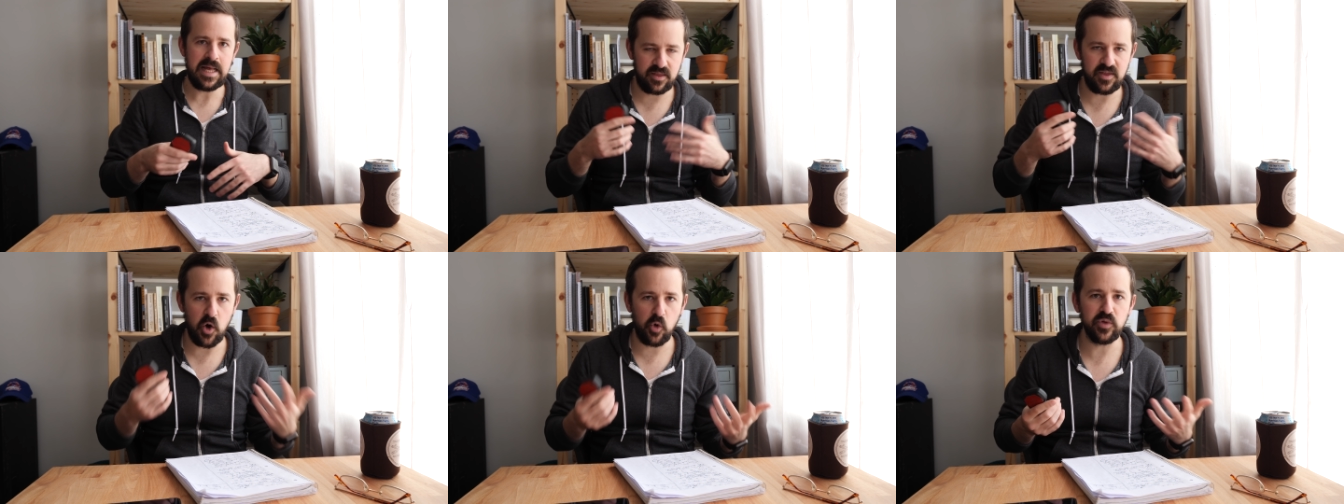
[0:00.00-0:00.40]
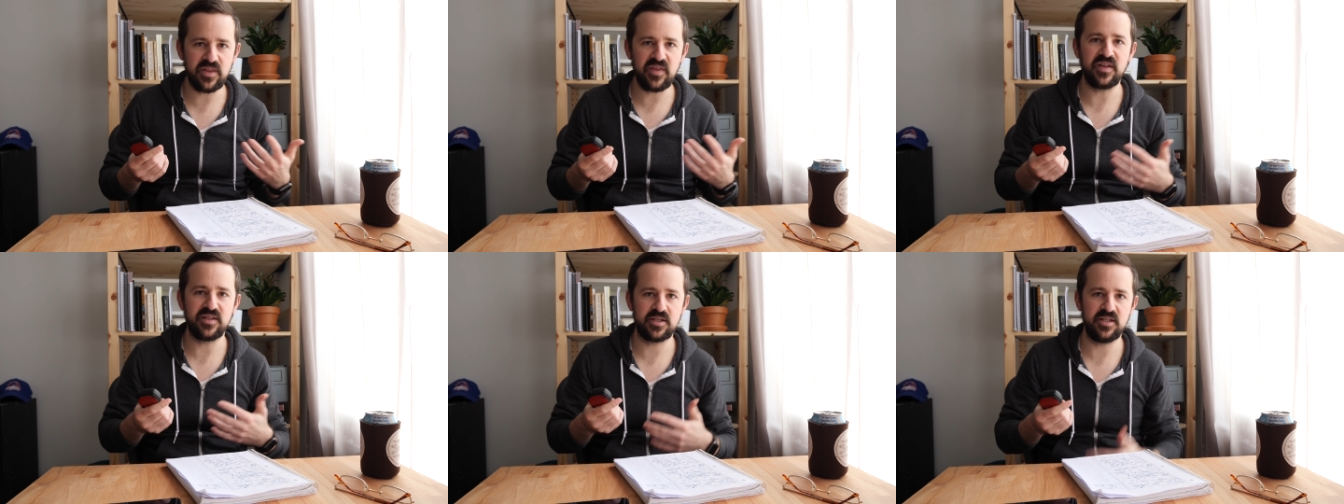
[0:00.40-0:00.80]
the only
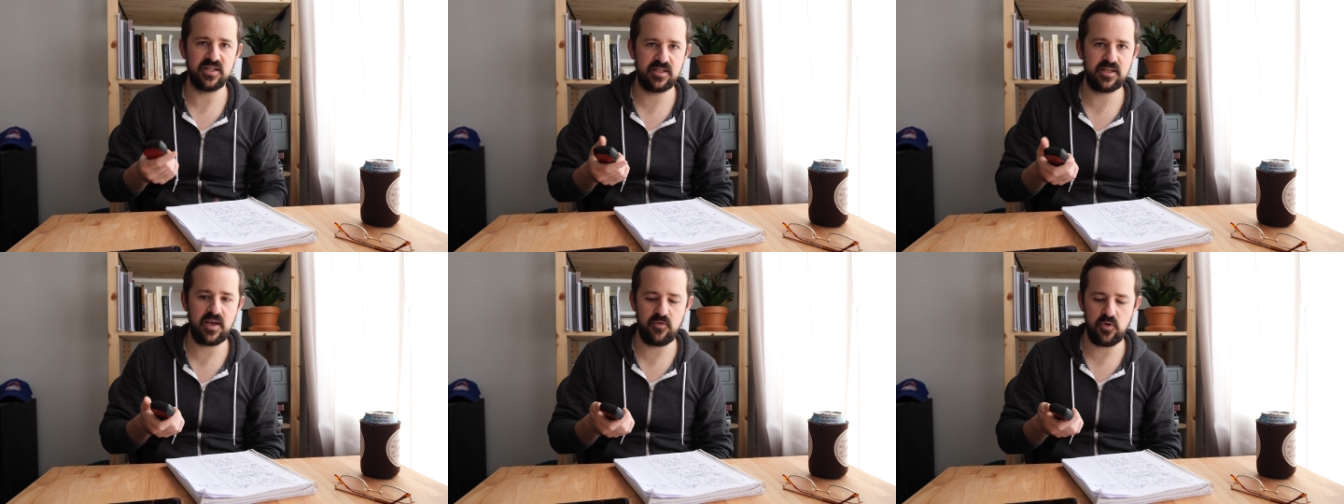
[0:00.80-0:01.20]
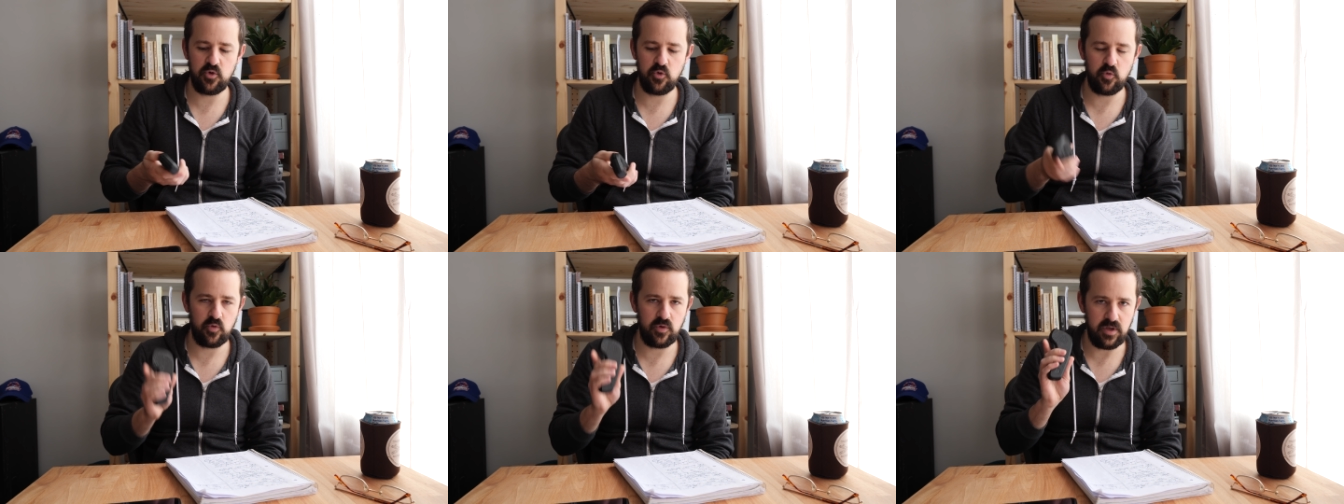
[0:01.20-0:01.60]
thing that's gonna save
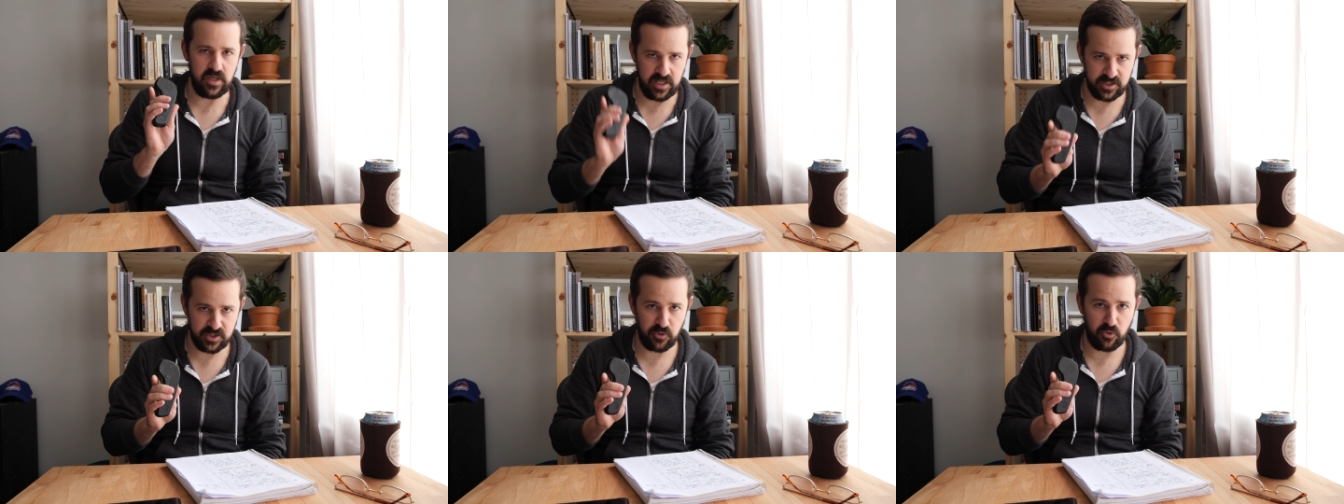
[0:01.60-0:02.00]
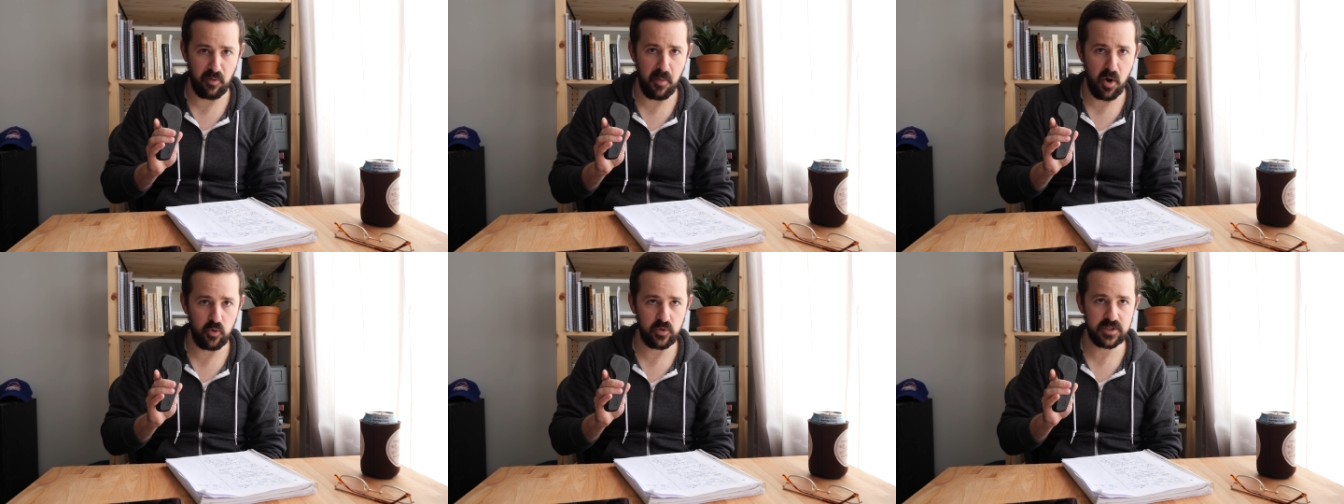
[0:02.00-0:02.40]
you is the
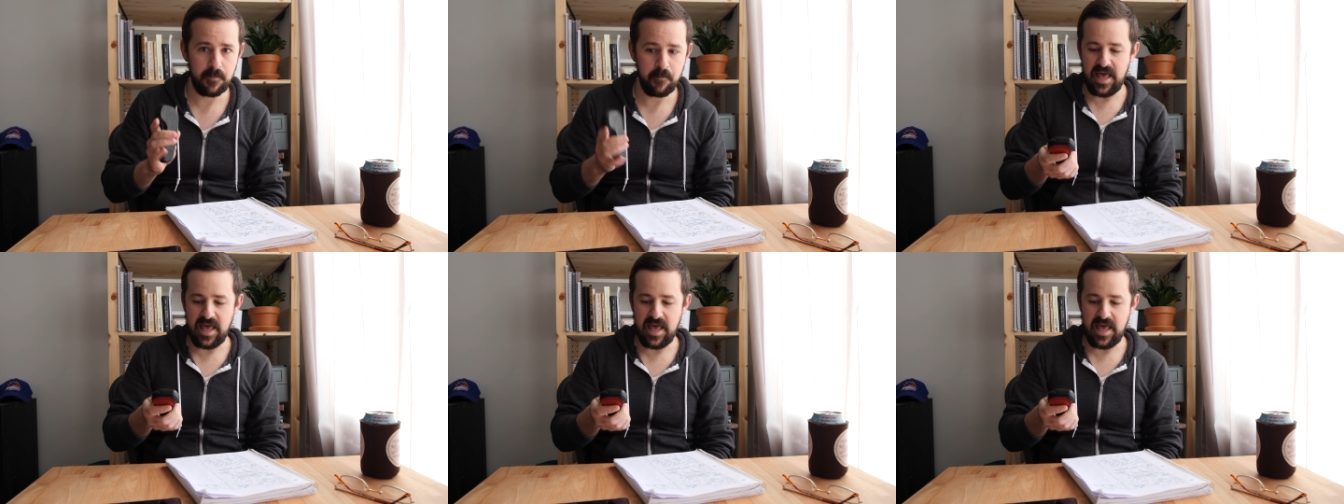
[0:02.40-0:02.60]
remote.